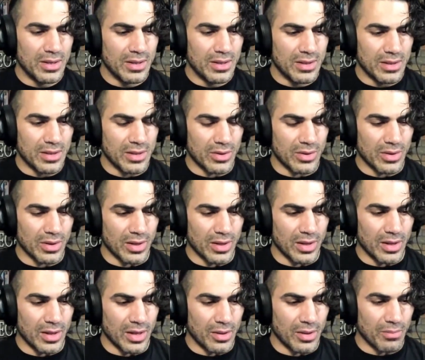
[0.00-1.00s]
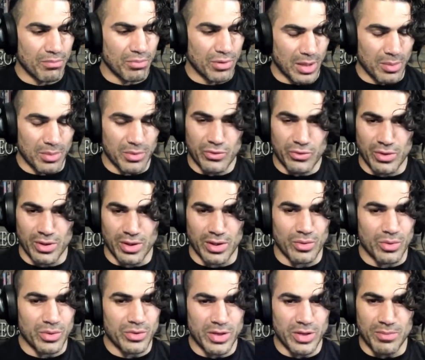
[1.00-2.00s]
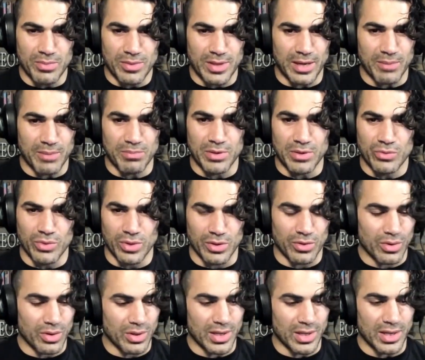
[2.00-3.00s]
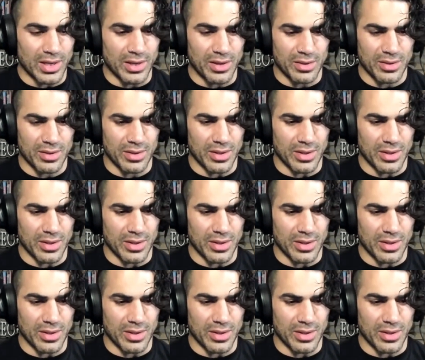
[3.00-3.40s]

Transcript: I promised her I'd always keep that between her and I.